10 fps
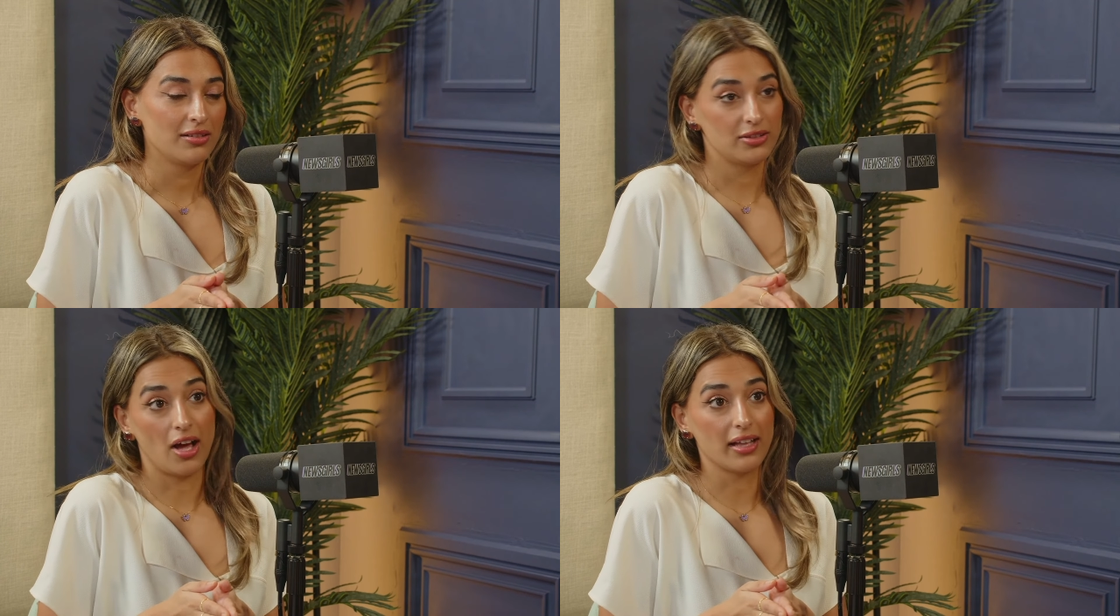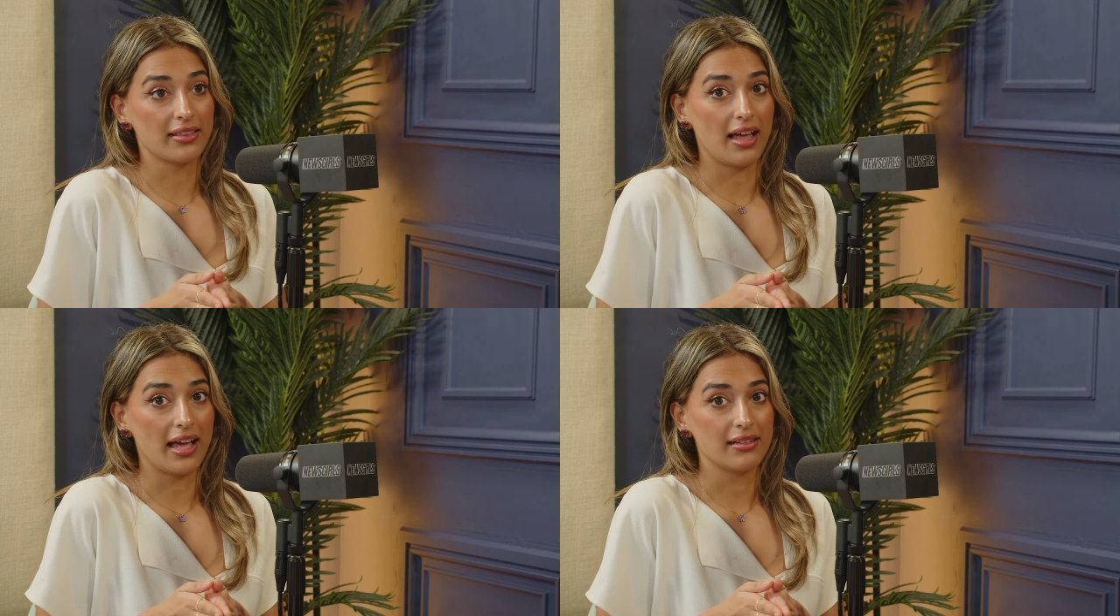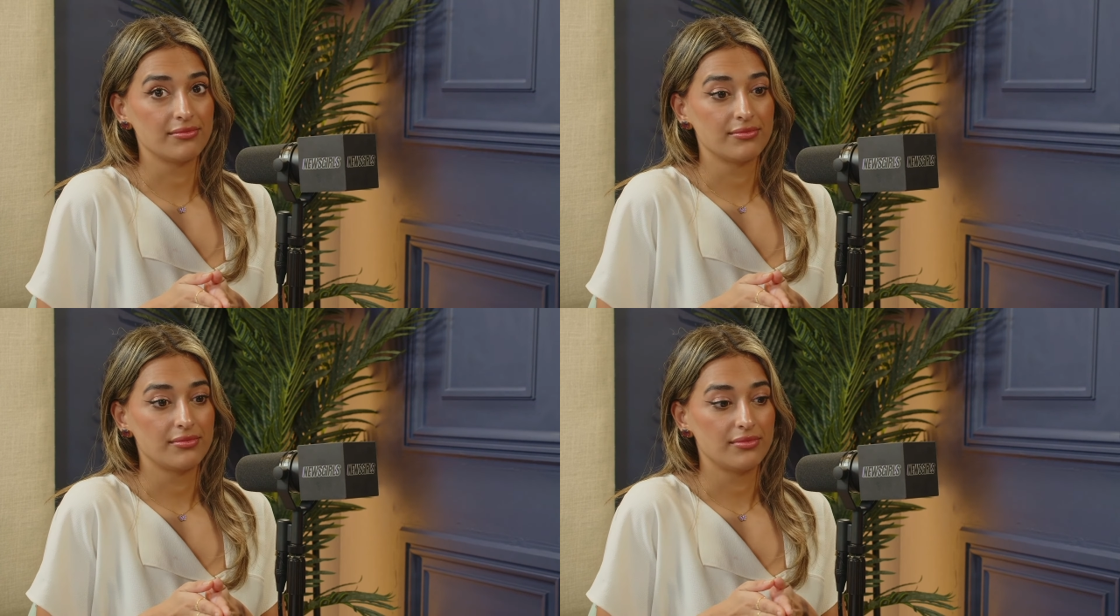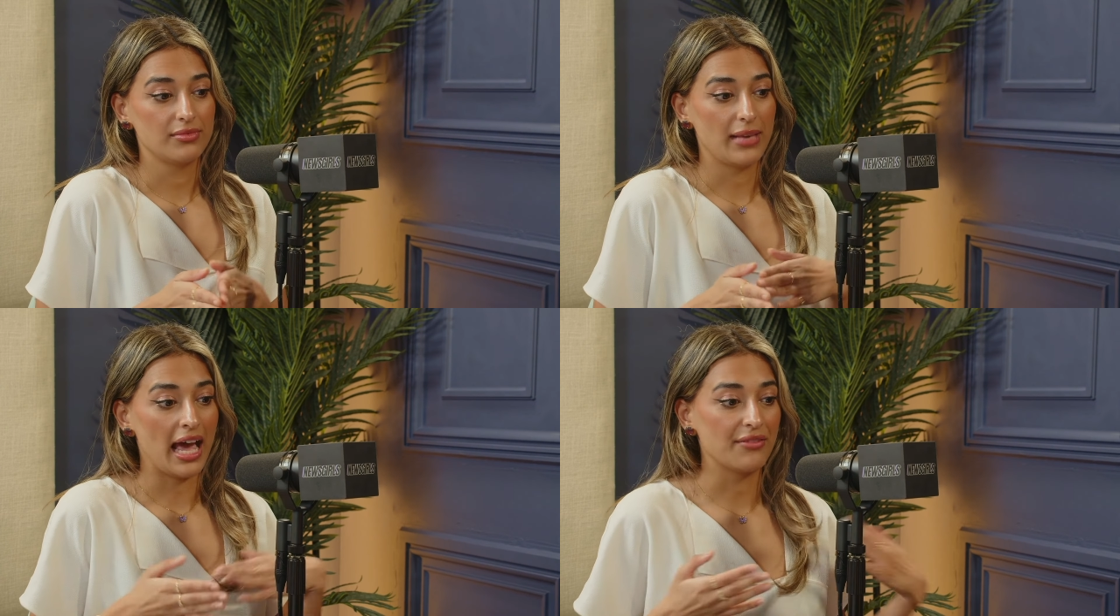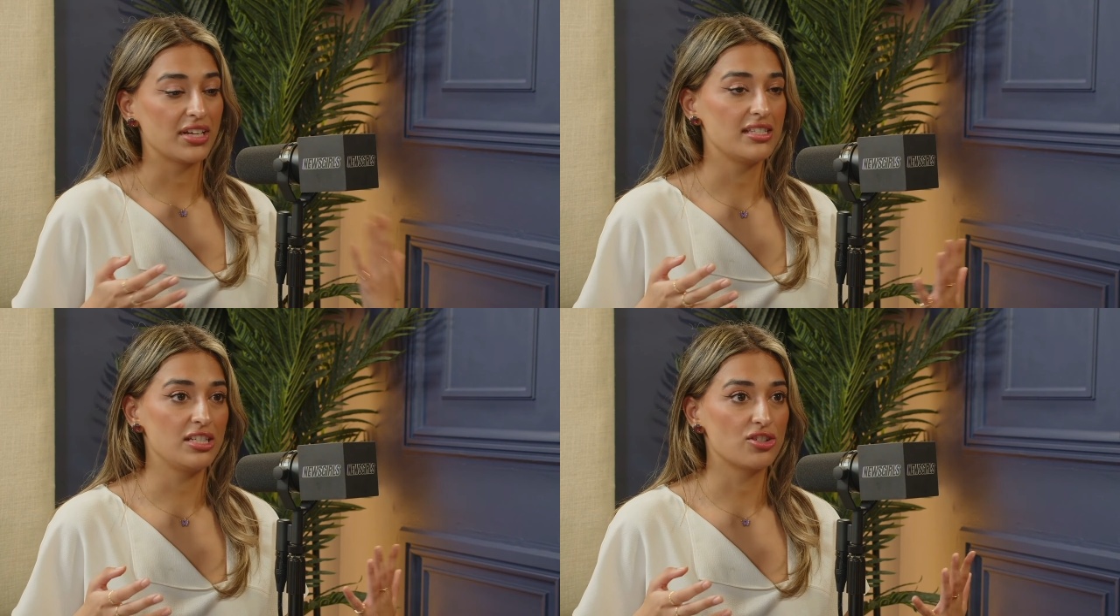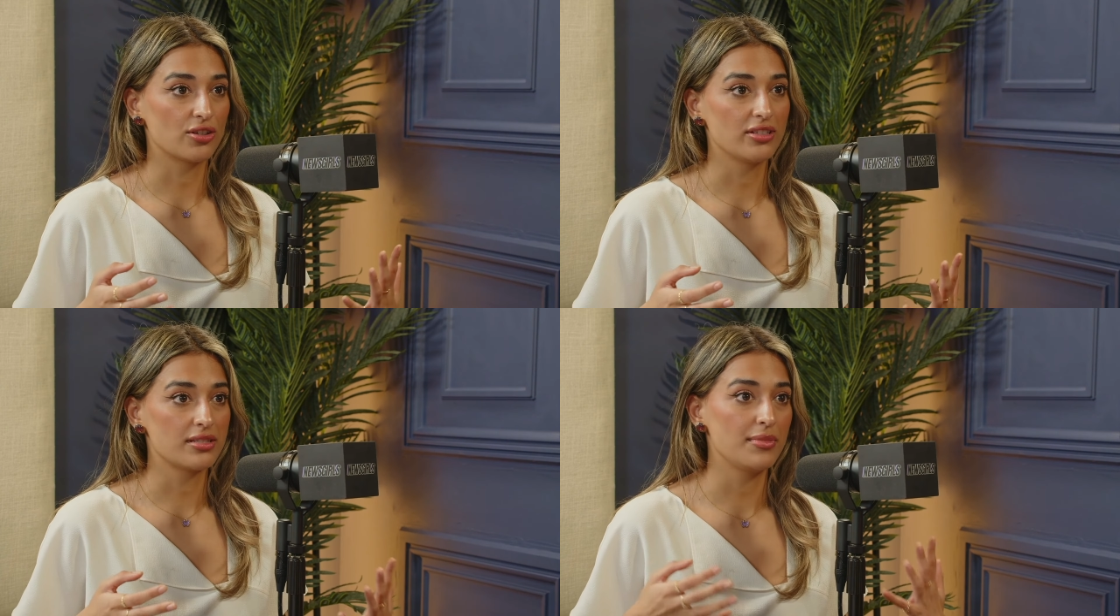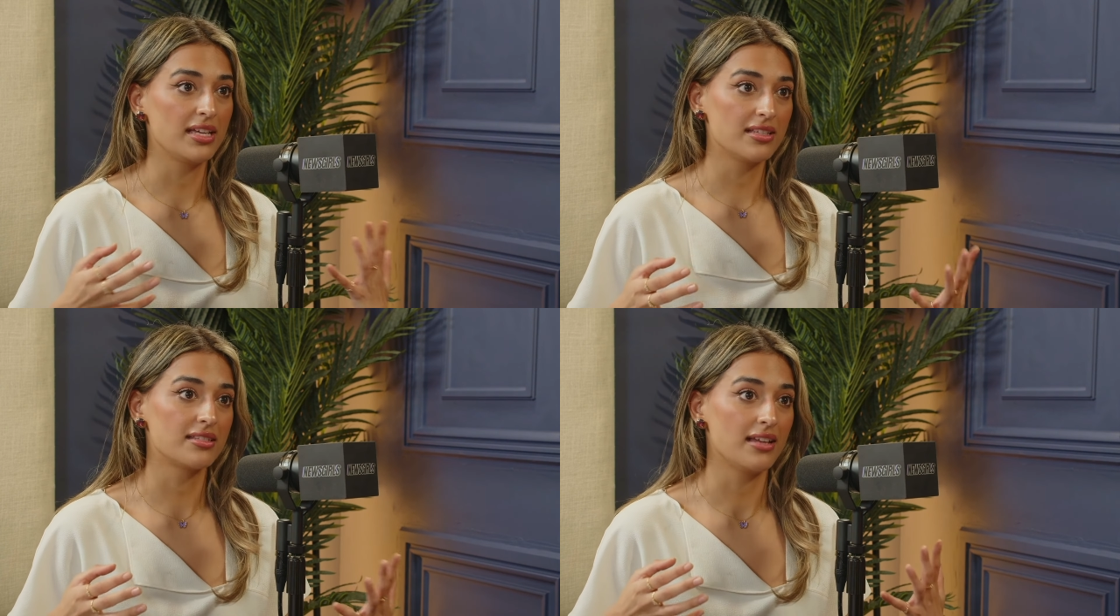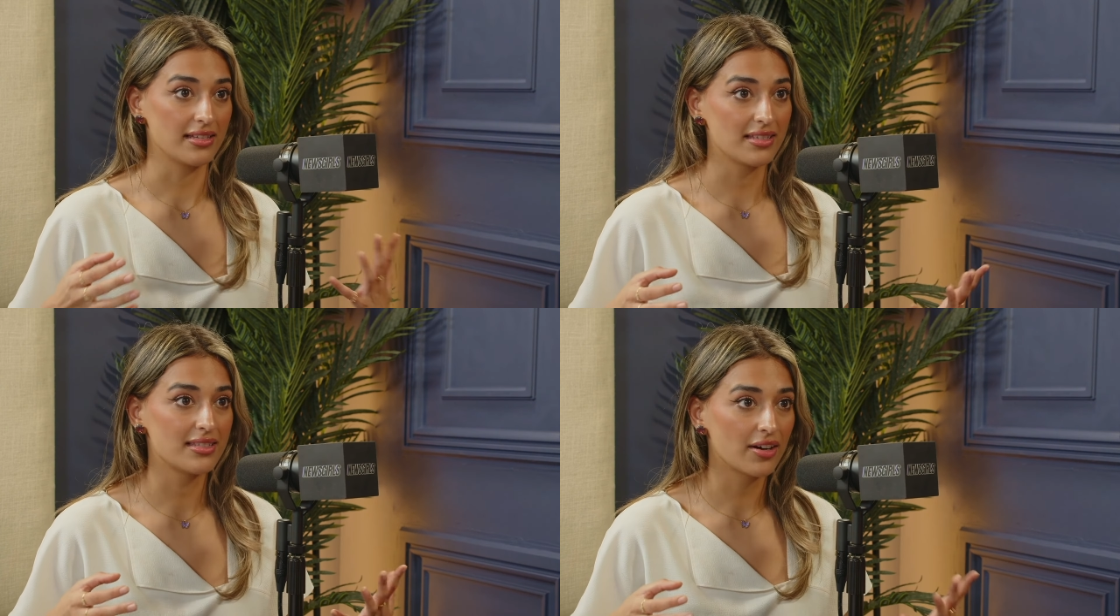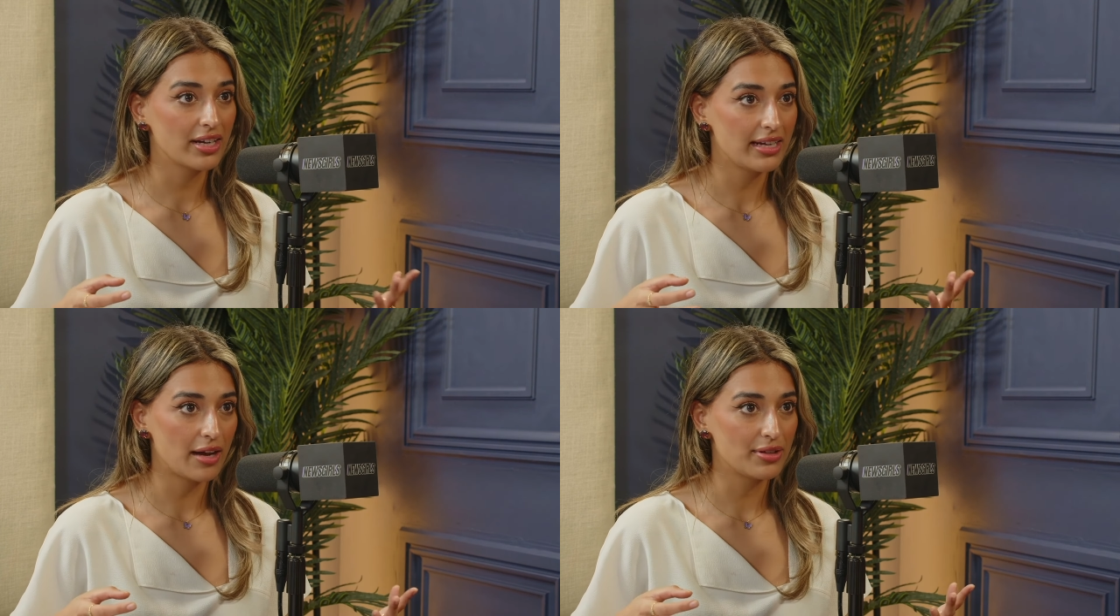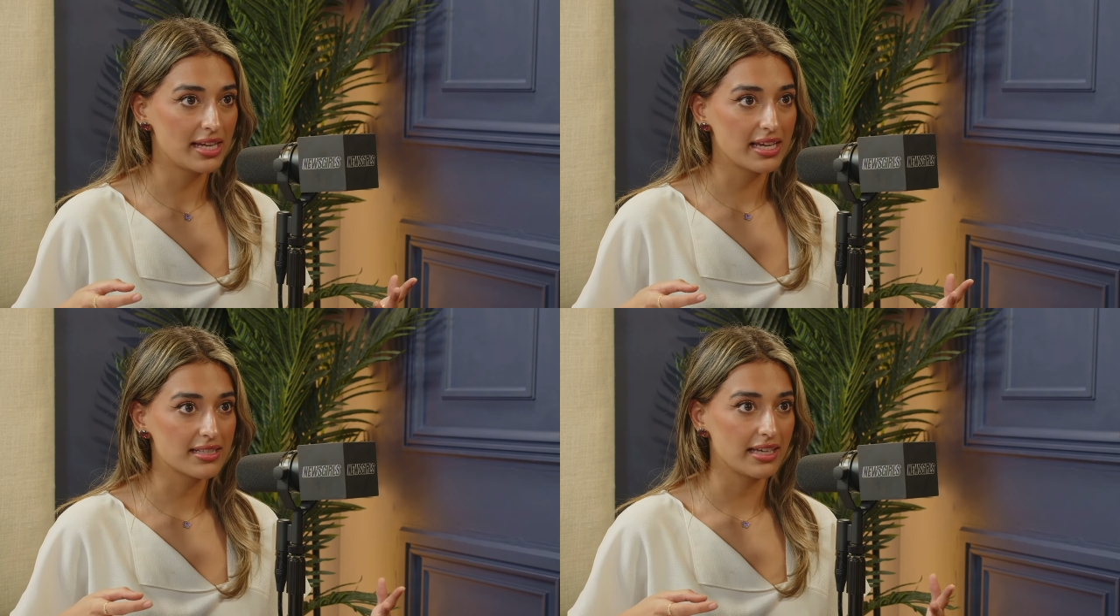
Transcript: thought that advocacy journalism is necessary nowadays.